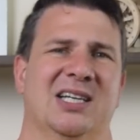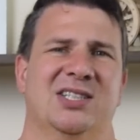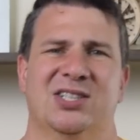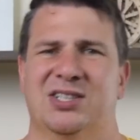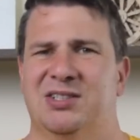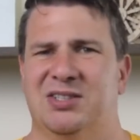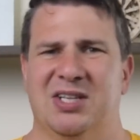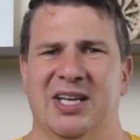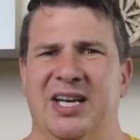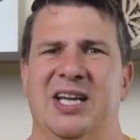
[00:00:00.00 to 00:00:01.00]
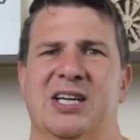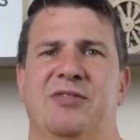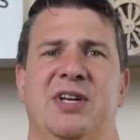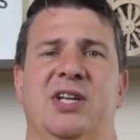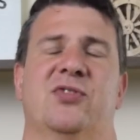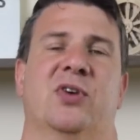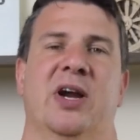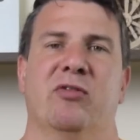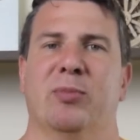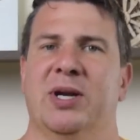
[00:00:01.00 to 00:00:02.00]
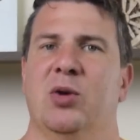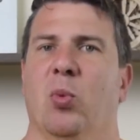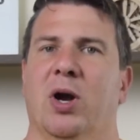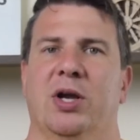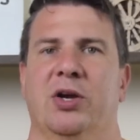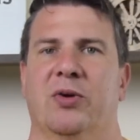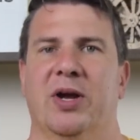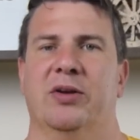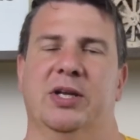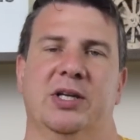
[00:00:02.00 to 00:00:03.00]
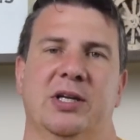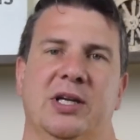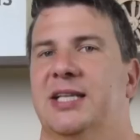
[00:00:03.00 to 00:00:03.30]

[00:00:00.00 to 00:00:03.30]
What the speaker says: just an inconvenience for everybody walking around it.